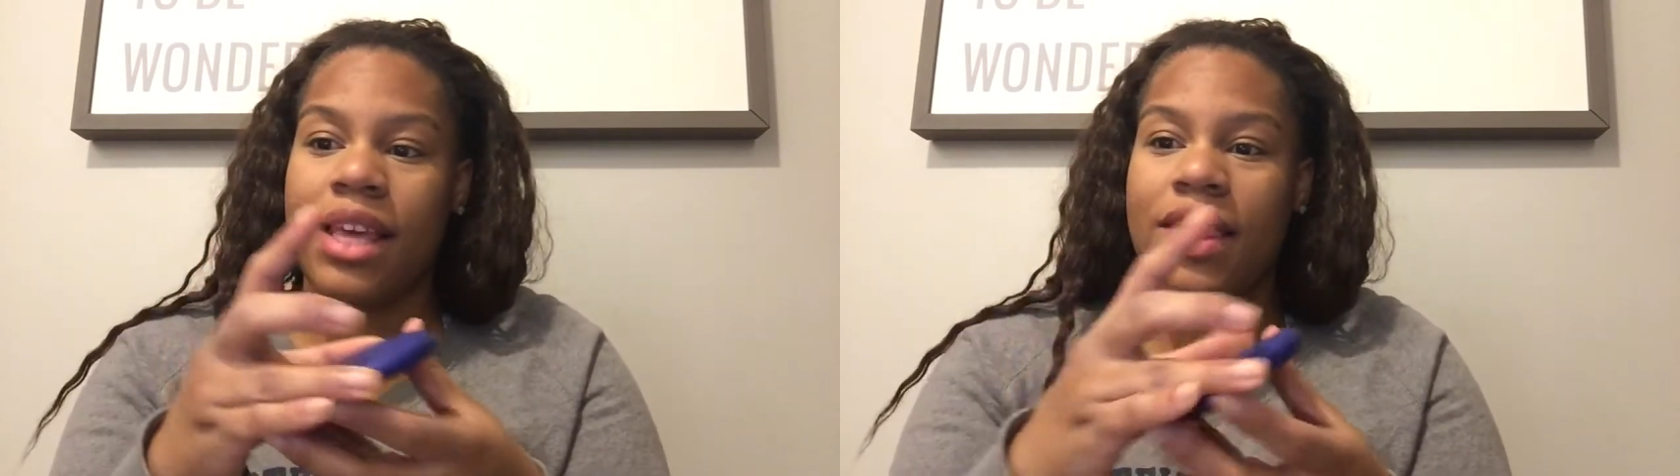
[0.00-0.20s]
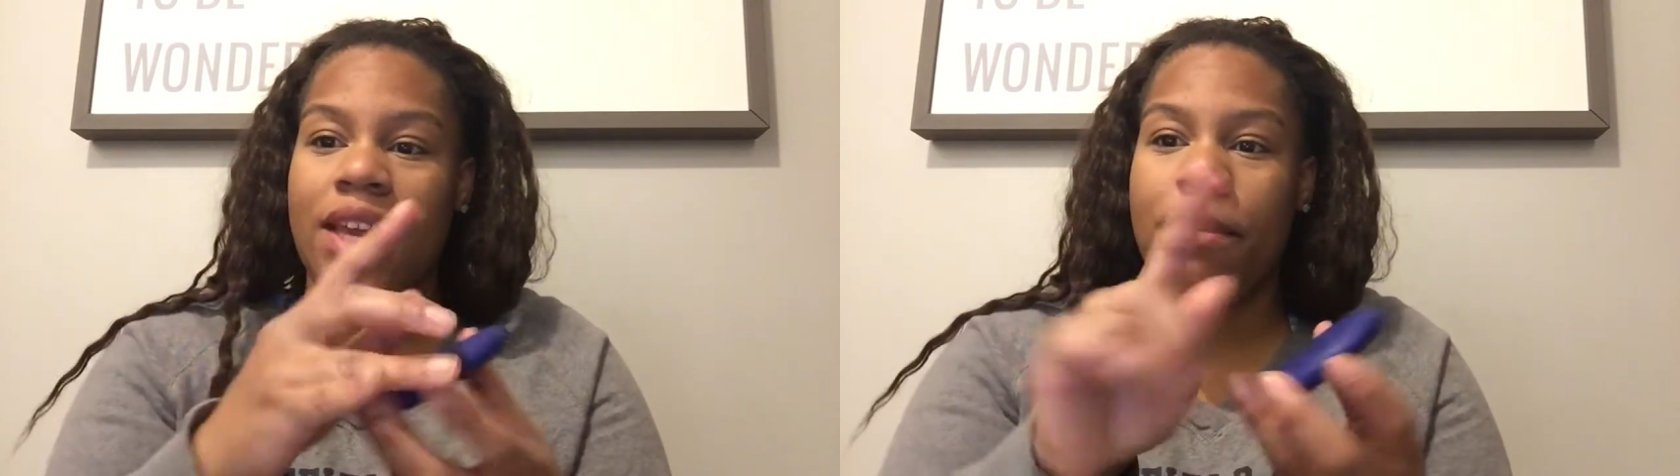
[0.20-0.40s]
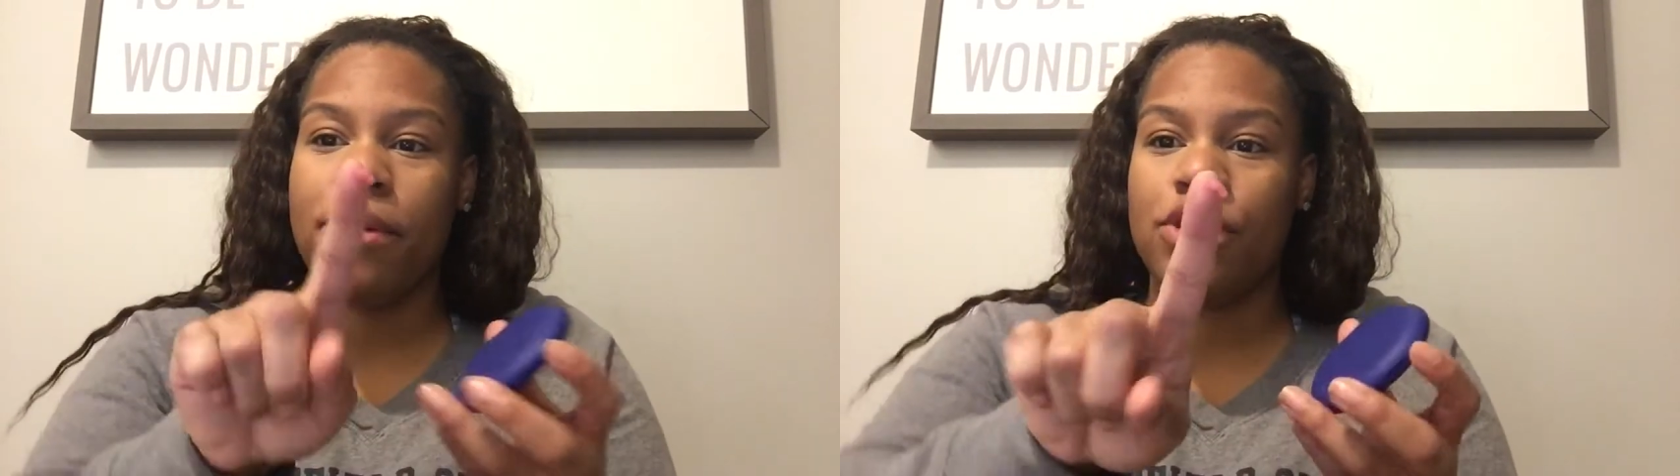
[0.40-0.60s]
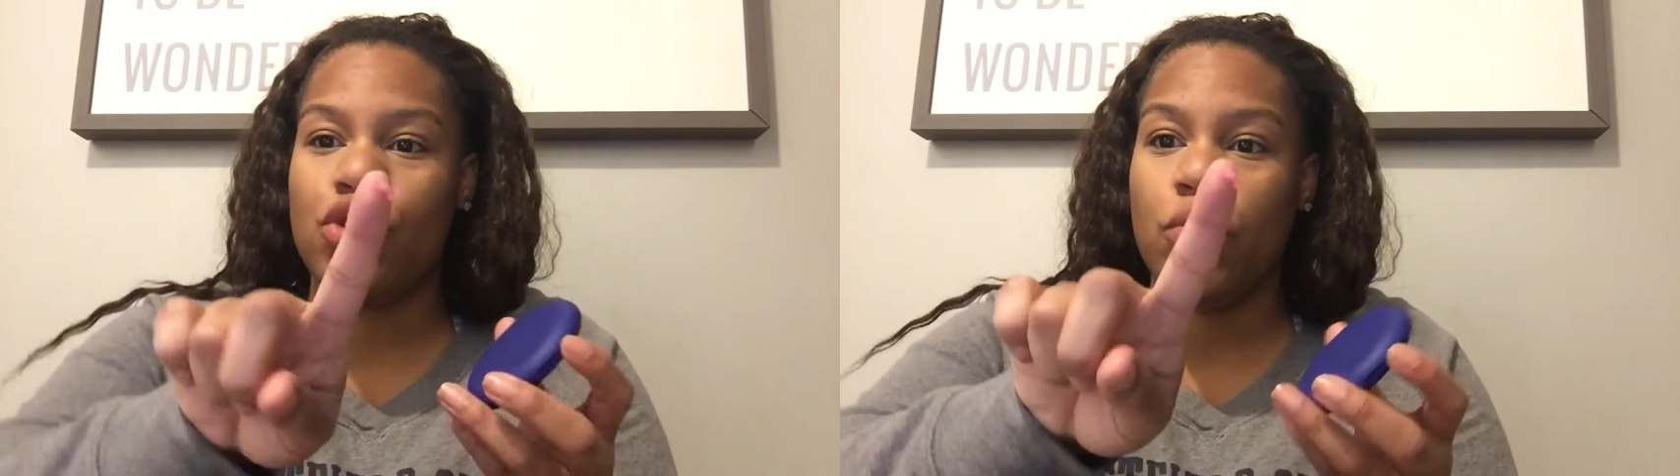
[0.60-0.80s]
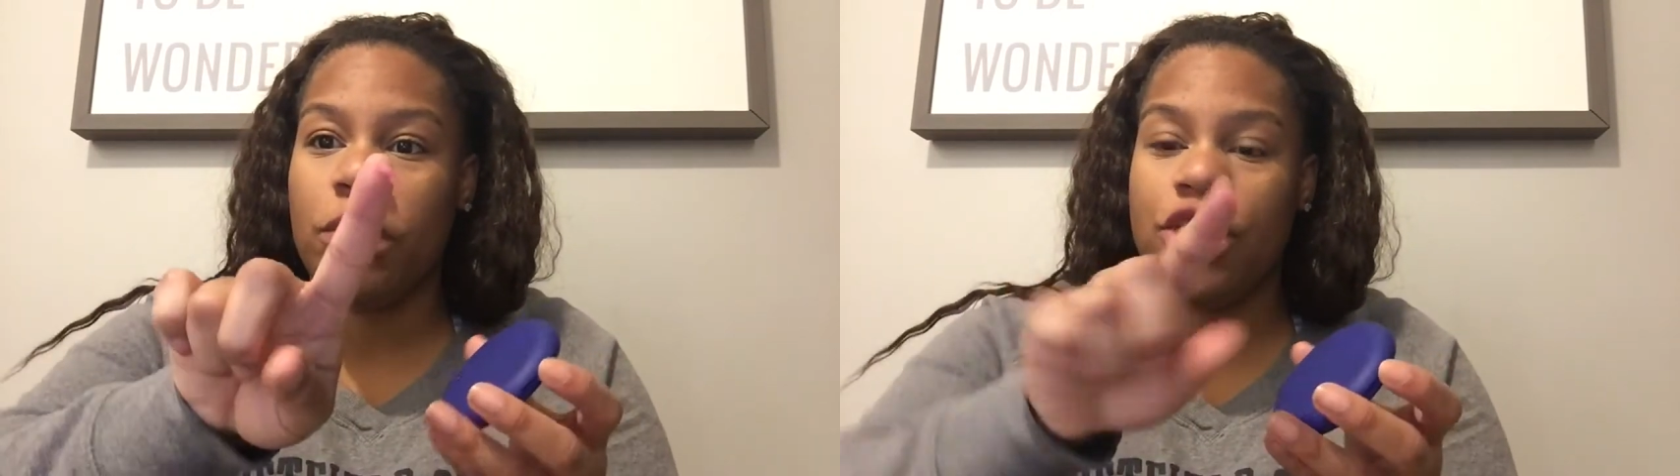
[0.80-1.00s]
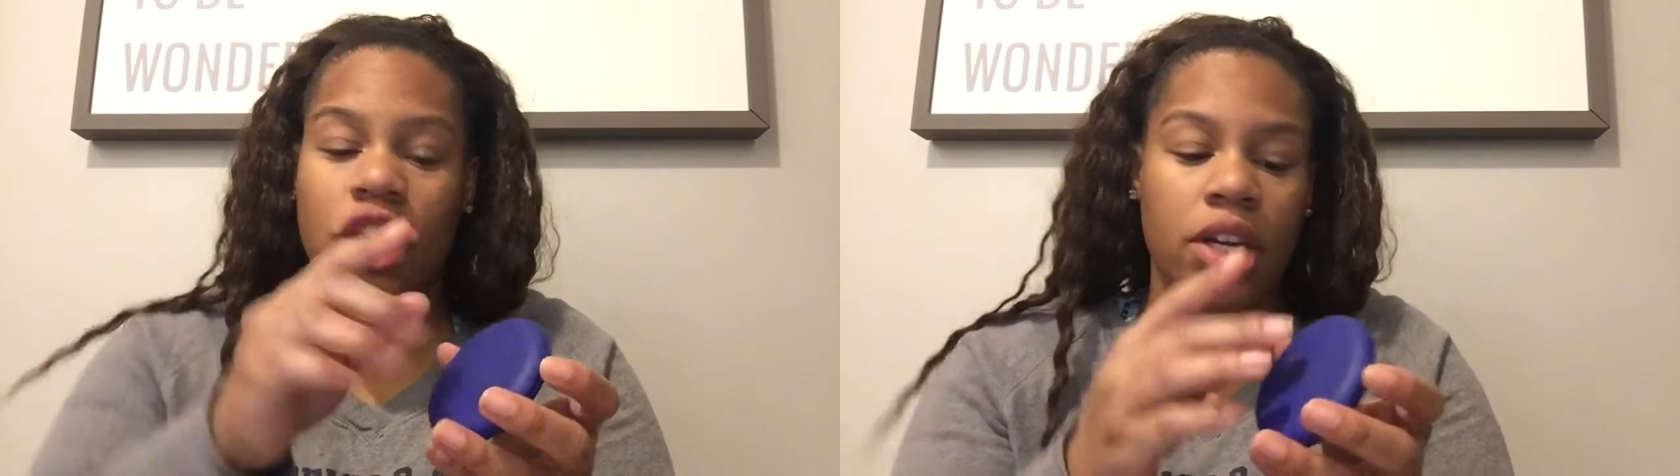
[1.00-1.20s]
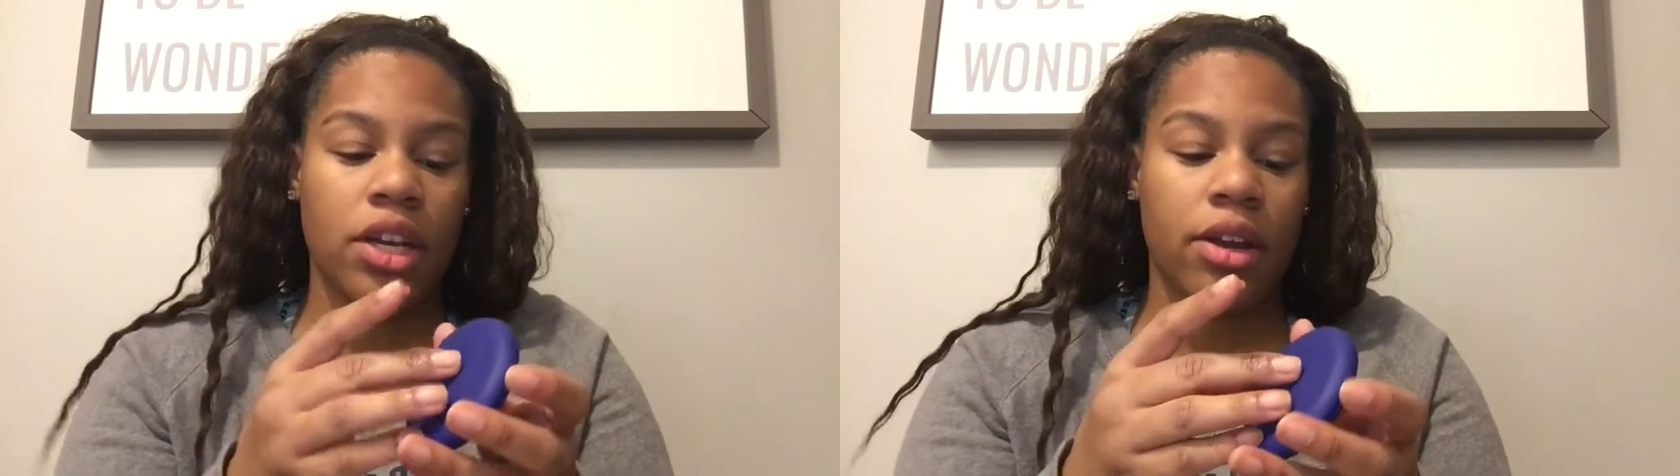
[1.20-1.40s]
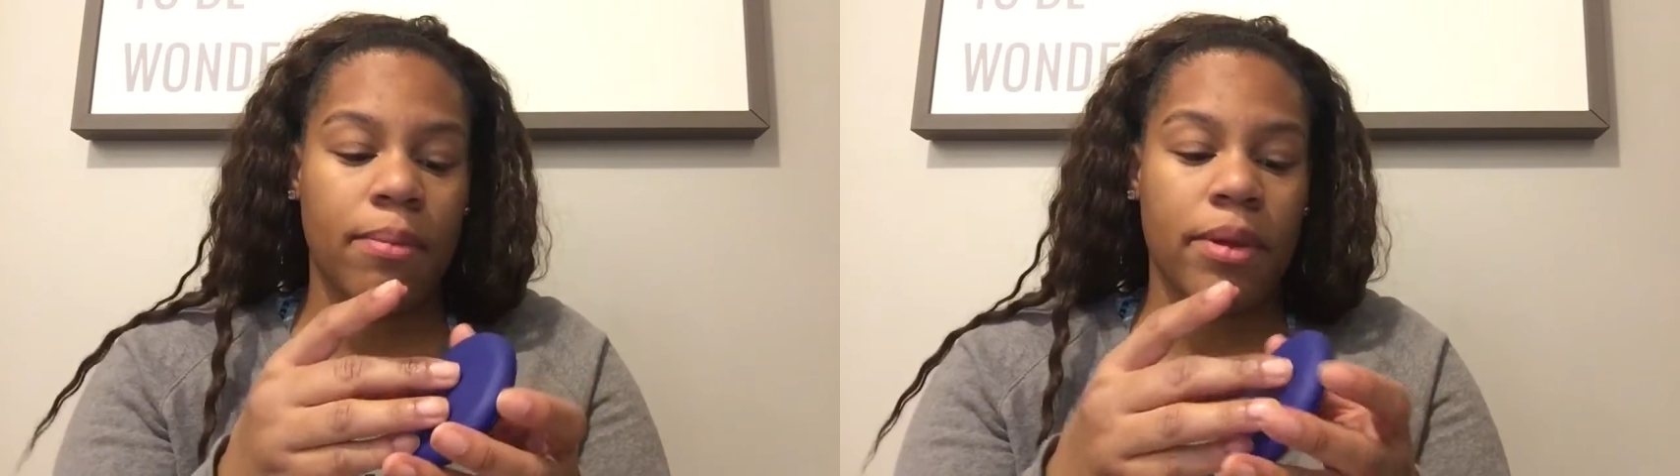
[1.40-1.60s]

I think I put too much on here,